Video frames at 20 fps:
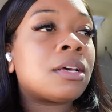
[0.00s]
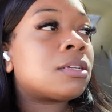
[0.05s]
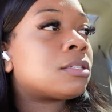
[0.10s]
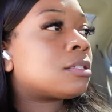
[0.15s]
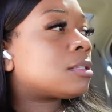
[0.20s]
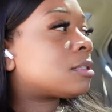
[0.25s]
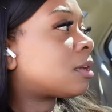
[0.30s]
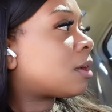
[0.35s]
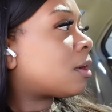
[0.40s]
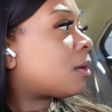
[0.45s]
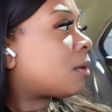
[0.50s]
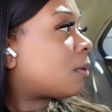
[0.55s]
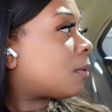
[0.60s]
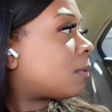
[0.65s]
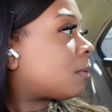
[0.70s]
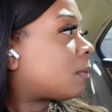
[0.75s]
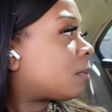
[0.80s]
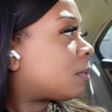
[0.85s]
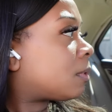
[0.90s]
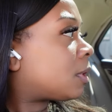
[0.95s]

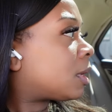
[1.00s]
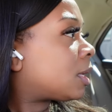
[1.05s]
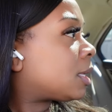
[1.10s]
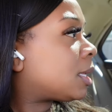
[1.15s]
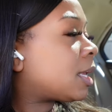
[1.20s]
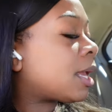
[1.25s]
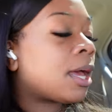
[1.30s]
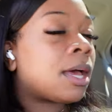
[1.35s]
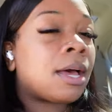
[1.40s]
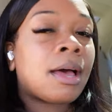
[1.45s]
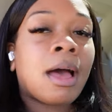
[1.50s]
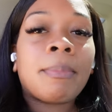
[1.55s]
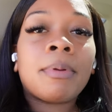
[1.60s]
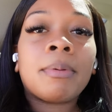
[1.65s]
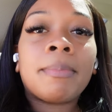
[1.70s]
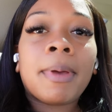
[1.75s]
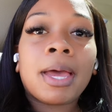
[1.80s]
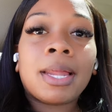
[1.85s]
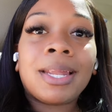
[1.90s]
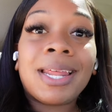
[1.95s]
So yeah, I'll be
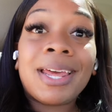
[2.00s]
back